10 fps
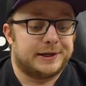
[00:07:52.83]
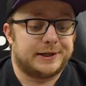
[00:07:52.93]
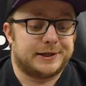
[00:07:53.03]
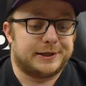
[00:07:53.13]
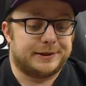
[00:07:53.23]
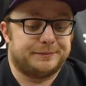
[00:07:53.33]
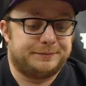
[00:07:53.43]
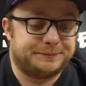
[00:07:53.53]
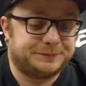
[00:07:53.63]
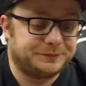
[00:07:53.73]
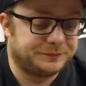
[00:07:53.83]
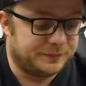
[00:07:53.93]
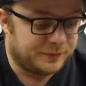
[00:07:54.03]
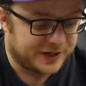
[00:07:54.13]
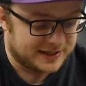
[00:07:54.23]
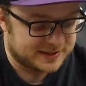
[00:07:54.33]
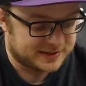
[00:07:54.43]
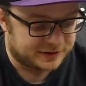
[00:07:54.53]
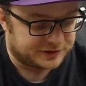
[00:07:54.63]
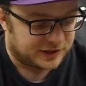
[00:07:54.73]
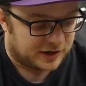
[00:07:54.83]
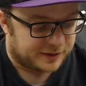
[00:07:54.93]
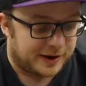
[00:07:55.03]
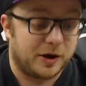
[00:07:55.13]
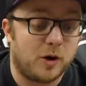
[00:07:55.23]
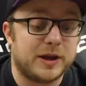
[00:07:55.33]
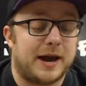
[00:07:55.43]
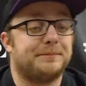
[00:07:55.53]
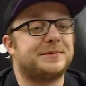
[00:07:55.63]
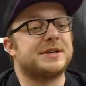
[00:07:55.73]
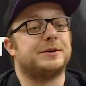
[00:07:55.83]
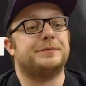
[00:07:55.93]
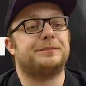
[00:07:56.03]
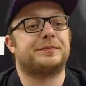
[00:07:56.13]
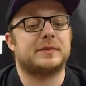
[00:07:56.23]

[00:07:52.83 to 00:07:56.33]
What else is there to talk about? Oh yeah, so